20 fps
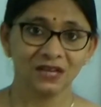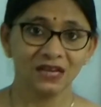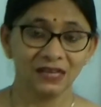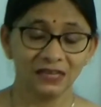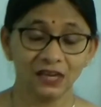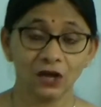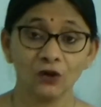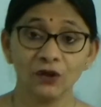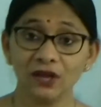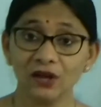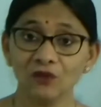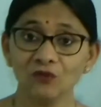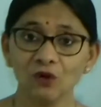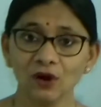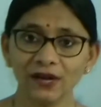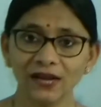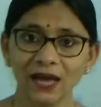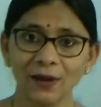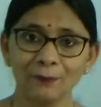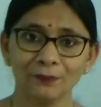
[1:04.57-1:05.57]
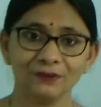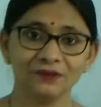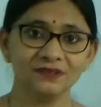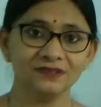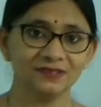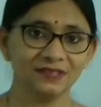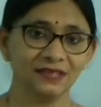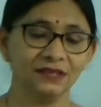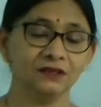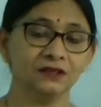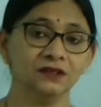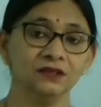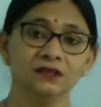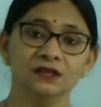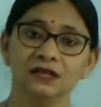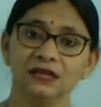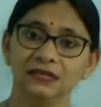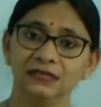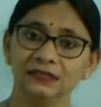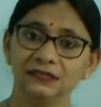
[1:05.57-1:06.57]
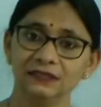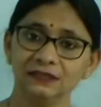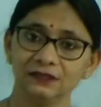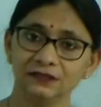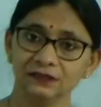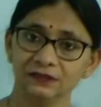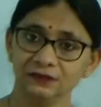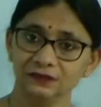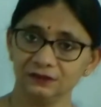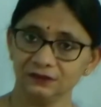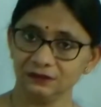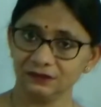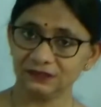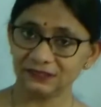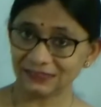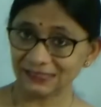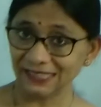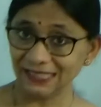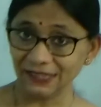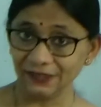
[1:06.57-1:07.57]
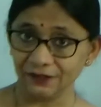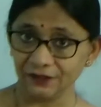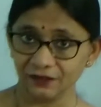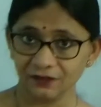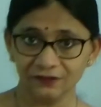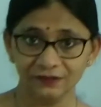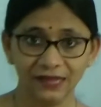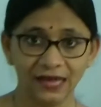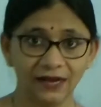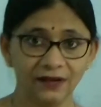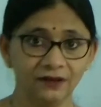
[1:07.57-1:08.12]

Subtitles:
Now here what happens, here the seed the